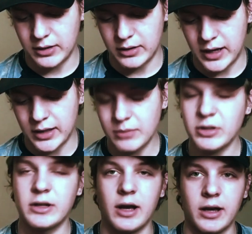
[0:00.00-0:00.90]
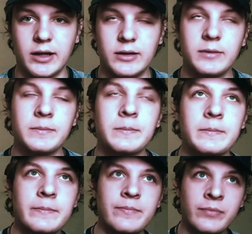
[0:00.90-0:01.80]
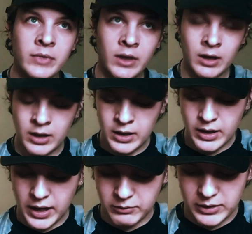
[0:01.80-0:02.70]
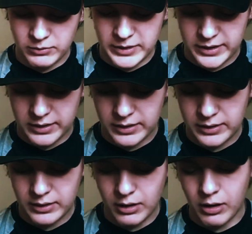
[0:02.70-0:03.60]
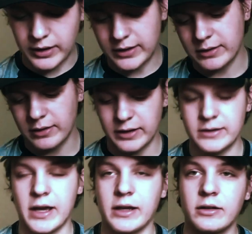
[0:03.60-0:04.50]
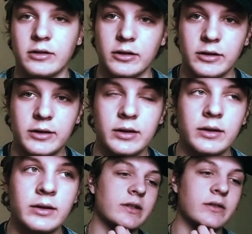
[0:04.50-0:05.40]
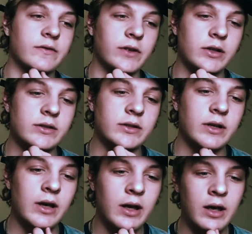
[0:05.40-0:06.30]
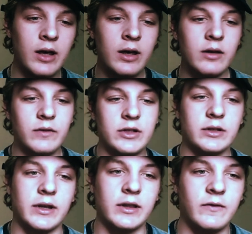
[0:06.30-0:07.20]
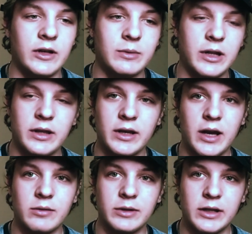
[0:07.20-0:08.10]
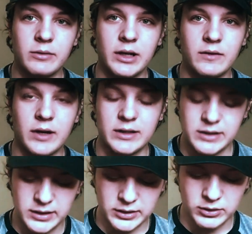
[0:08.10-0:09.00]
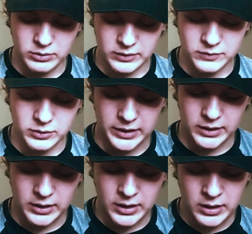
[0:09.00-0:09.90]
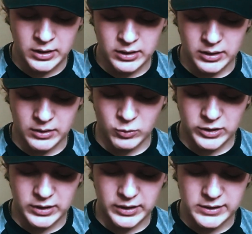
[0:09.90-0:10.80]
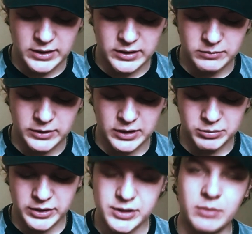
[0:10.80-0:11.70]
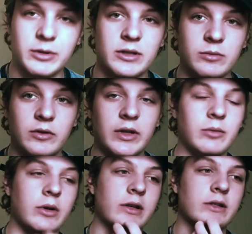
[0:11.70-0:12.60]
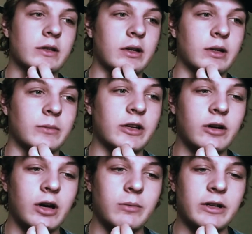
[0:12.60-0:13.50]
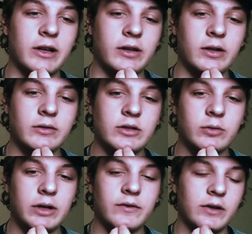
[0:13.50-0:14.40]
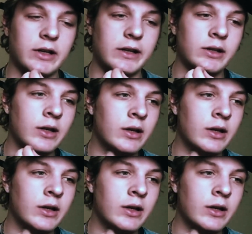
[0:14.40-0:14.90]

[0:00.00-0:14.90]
At number 9, I went with August 32nd on Earth. It's his first feature-length film, and I think it had a really creative idea going for it. One of the things I did really appreciate about this movie was the comedy. I thought it was quite funny.